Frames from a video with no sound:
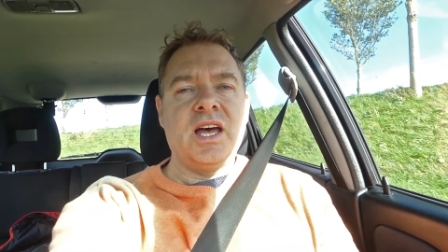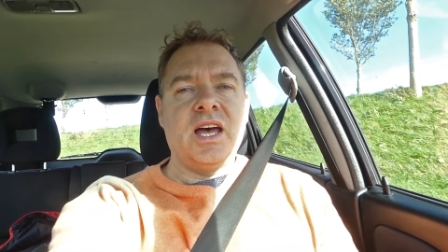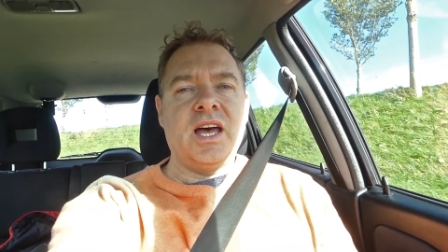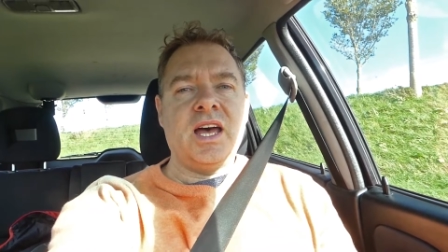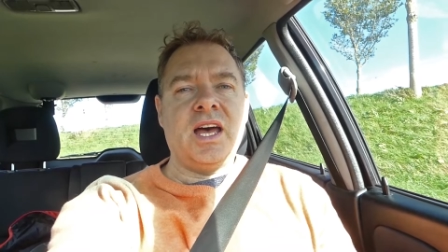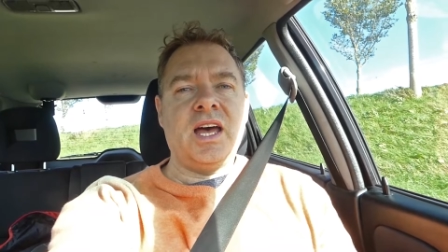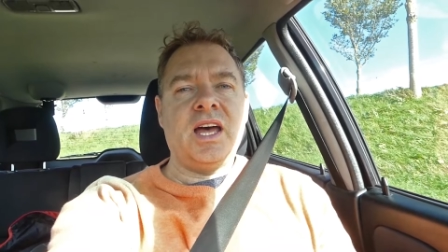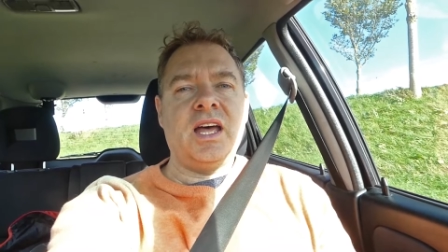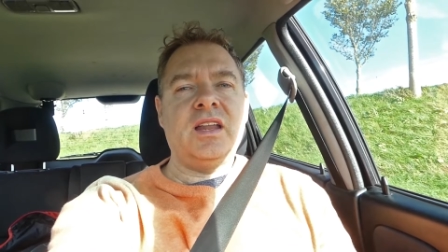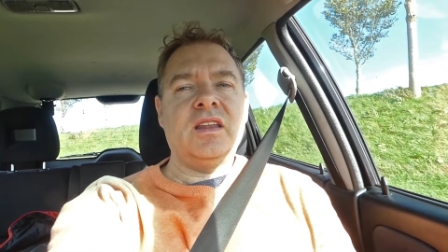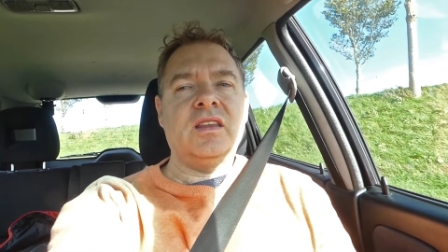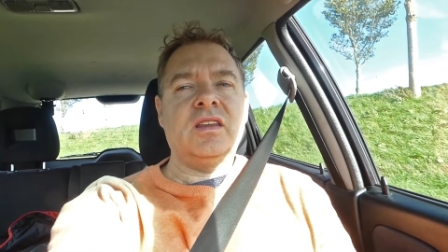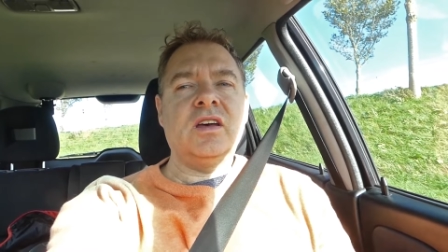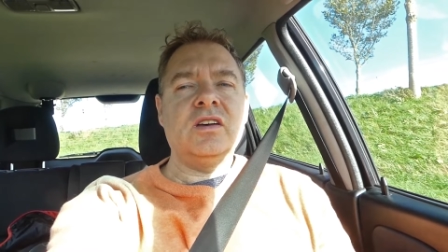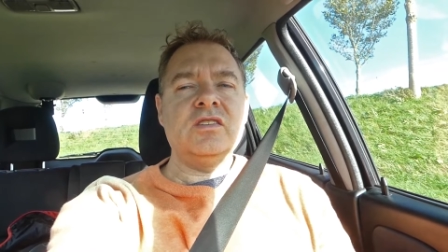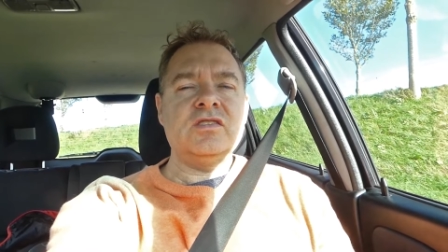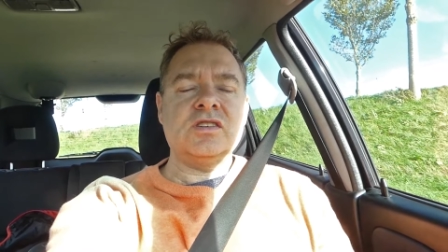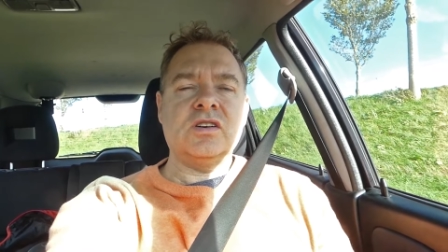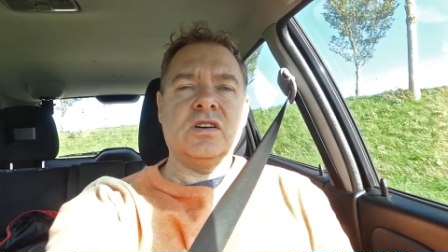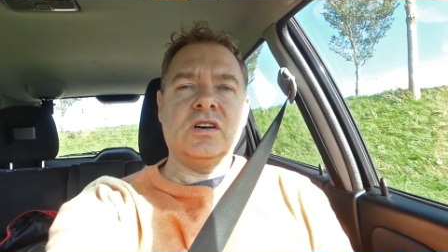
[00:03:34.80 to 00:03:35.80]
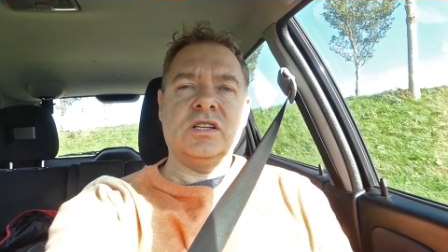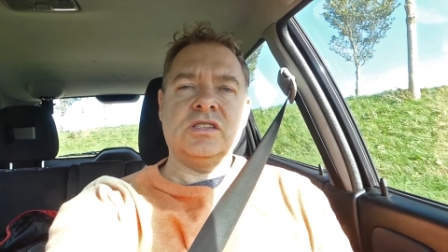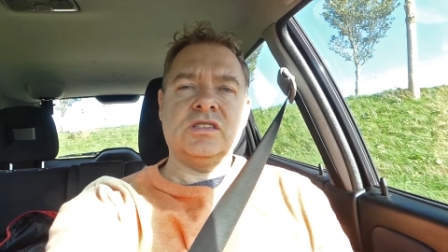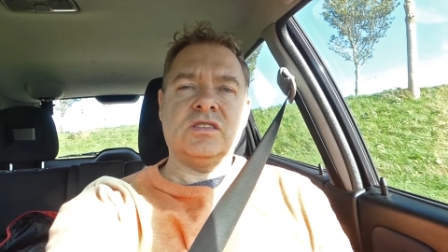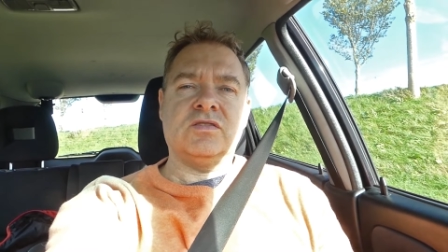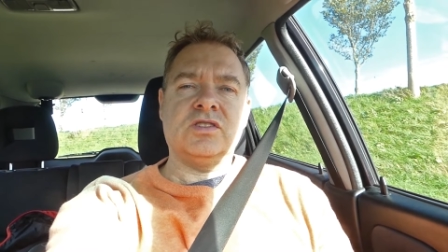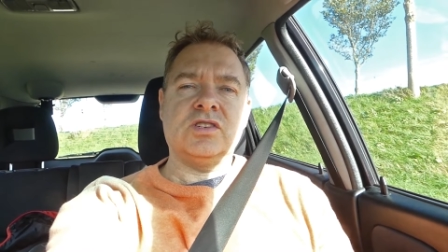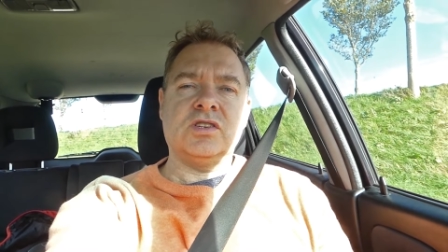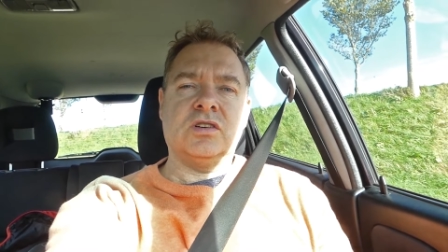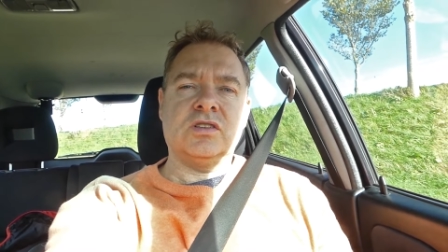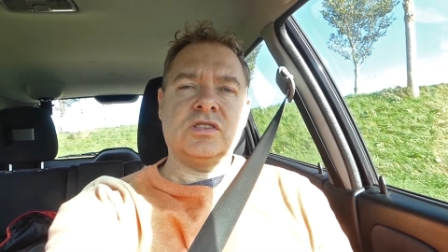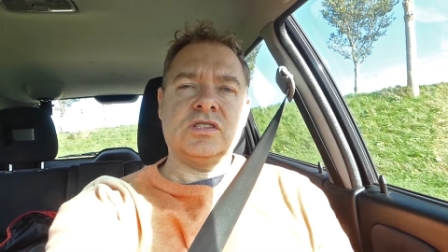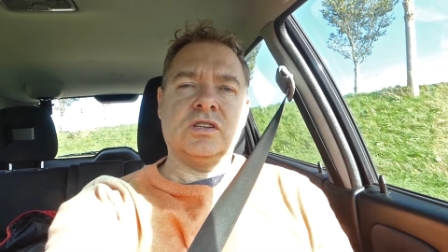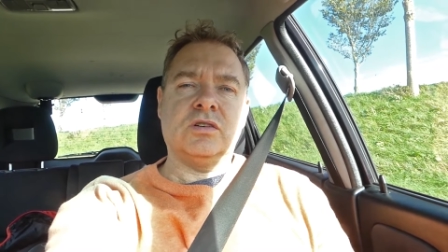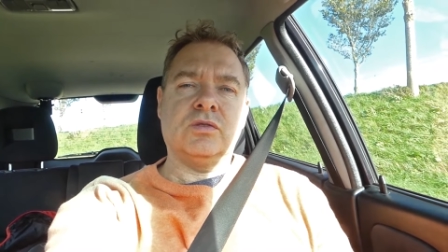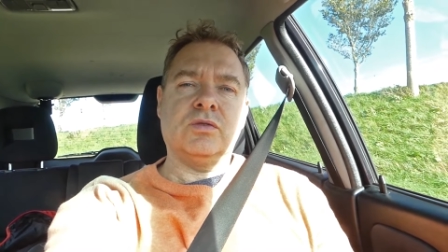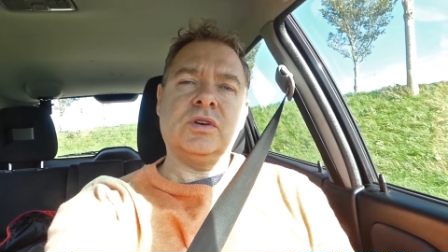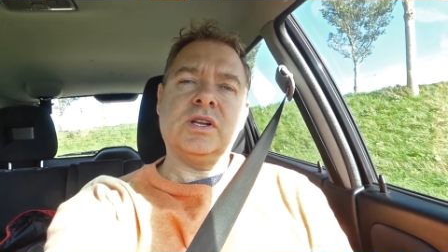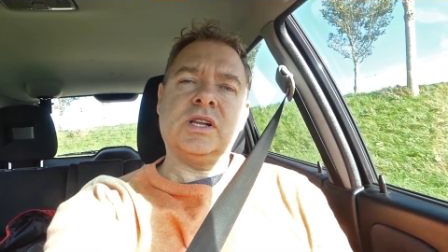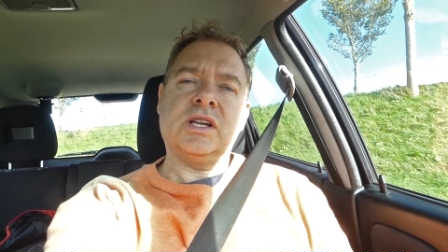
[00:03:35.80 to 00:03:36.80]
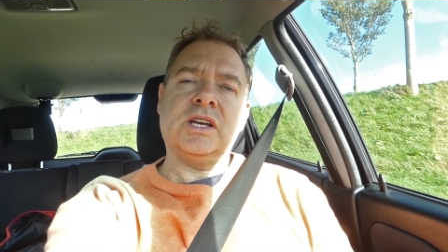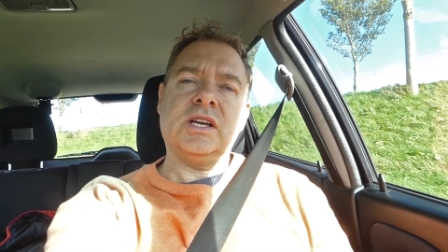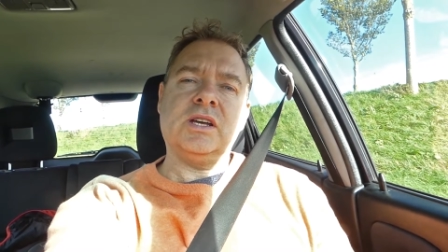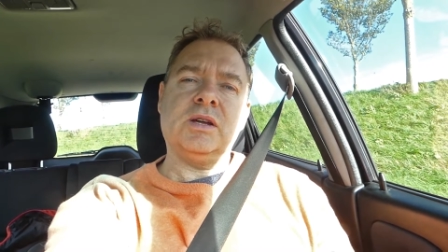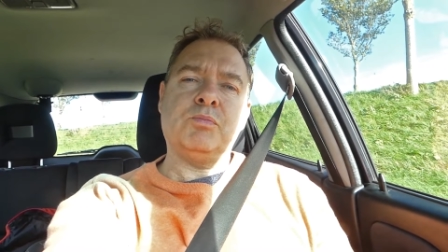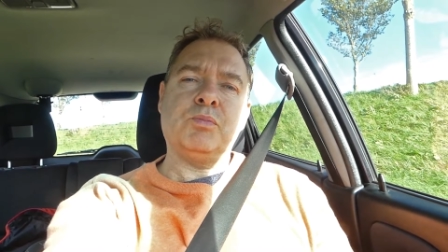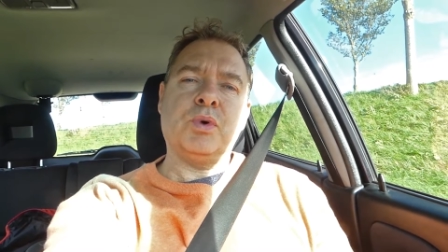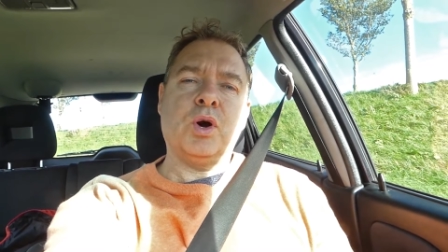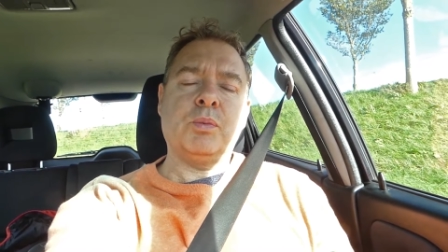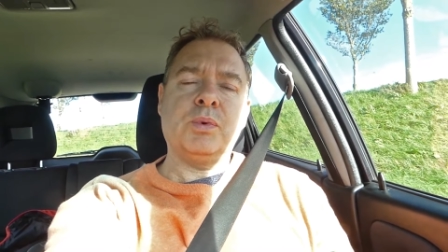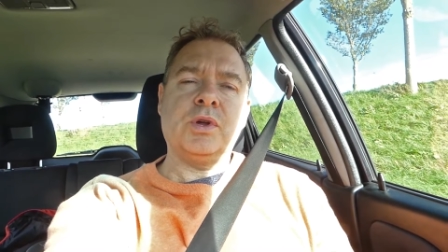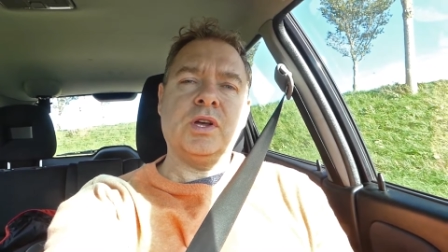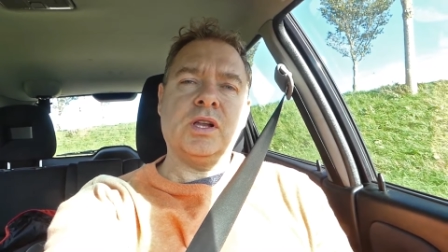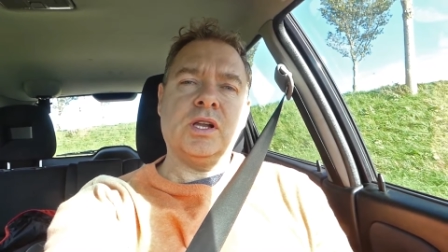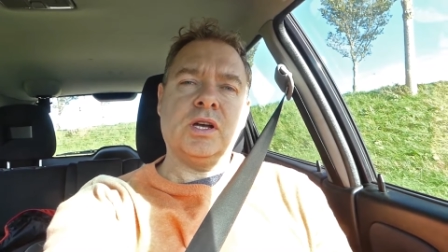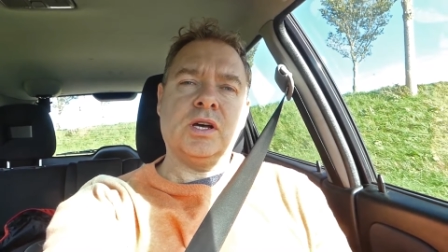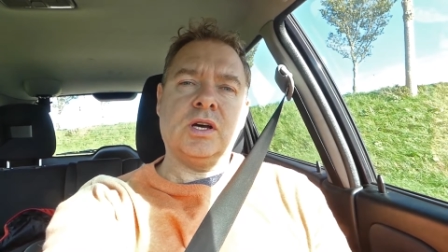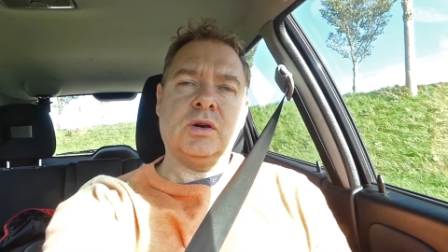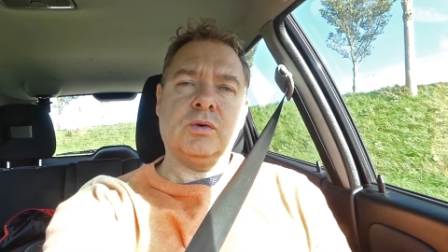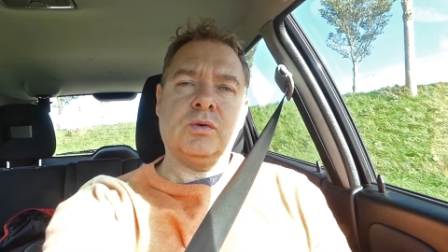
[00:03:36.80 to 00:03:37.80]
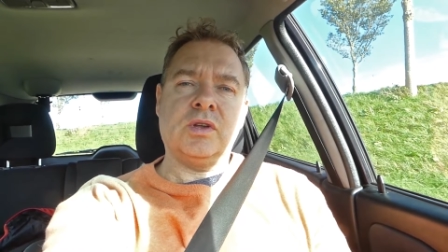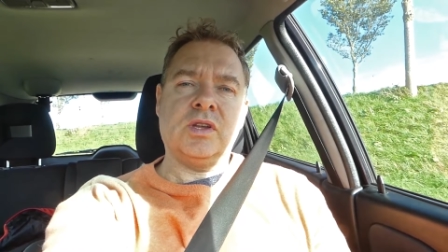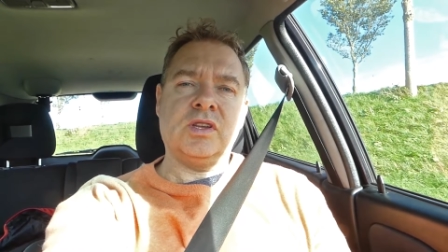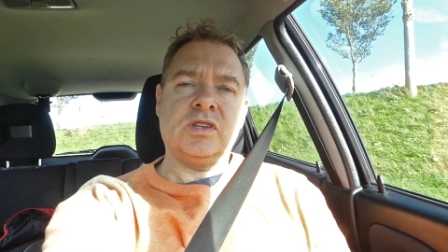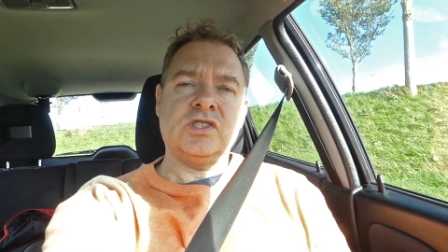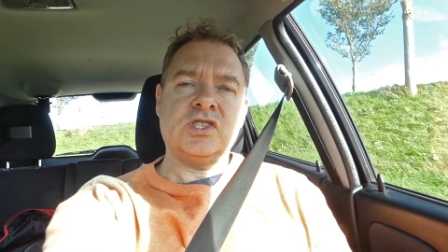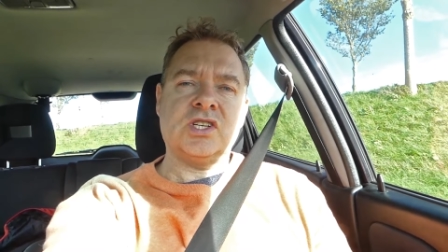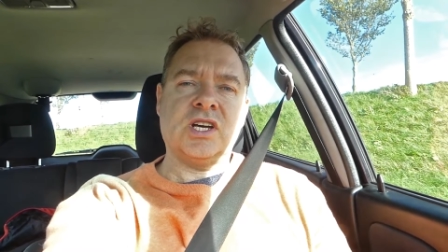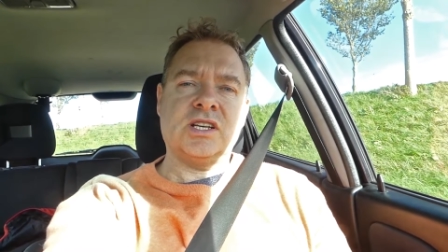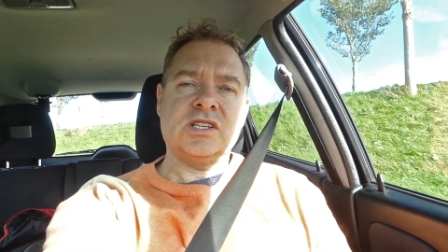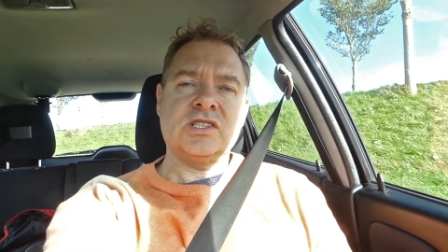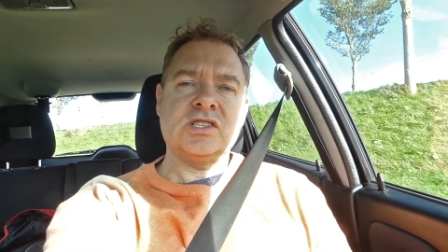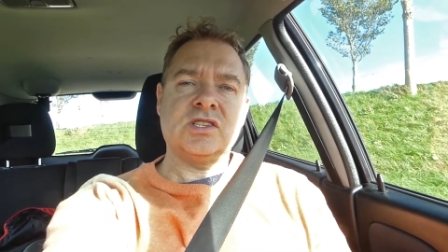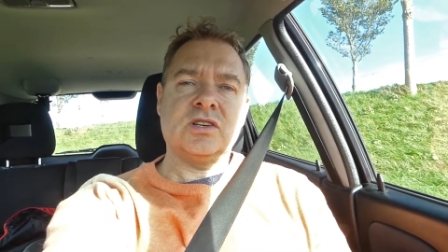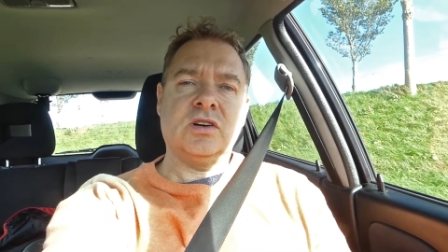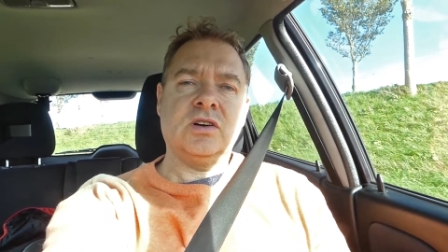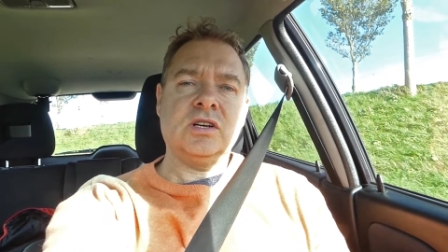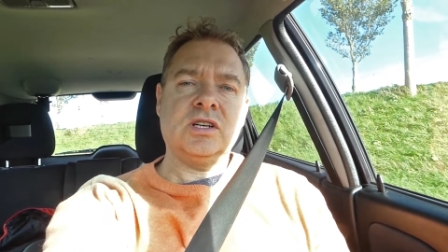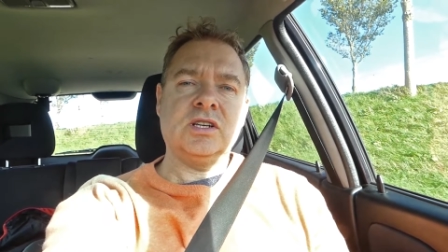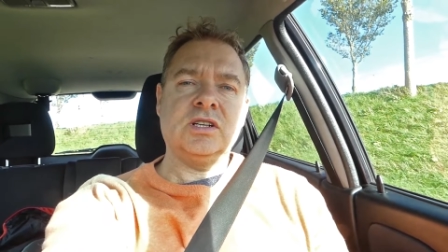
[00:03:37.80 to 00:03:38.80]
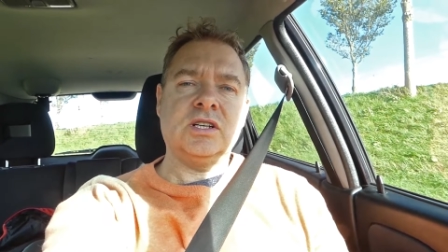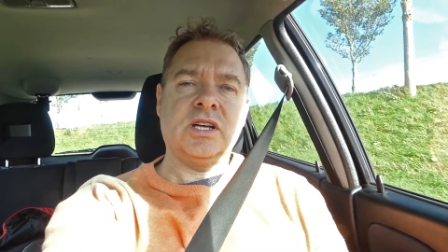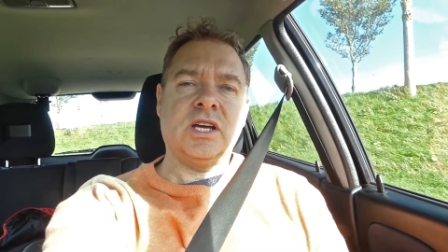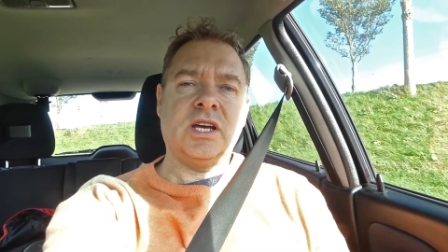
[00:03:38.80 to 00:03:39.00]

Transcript: and those kinds of shots are really popular with Shutterstock